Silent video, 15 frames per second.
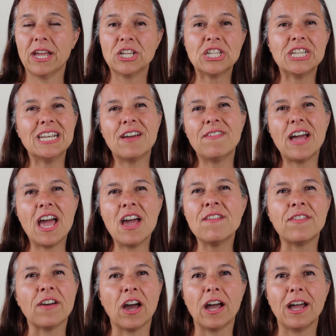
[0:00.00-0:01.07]
She never
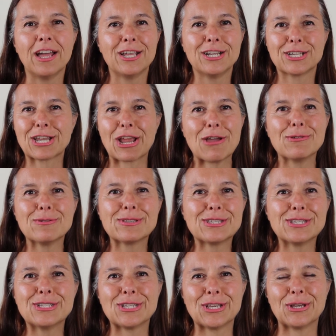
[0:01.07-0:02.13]
ever chose
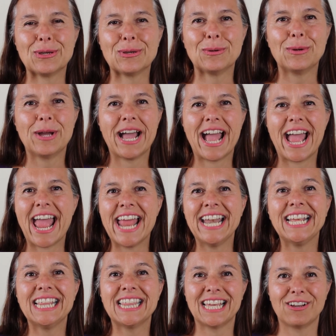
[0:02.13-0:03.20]
to do
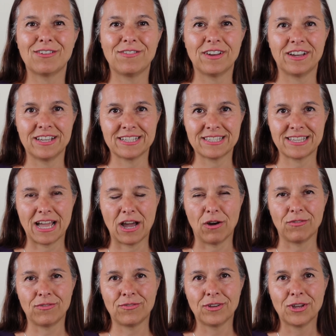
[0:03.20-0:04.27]
anything for
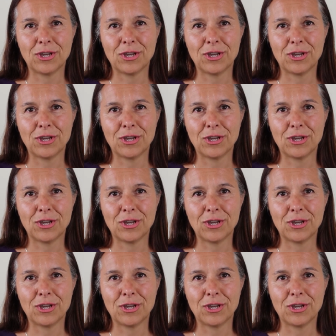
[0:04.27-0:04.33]
herself.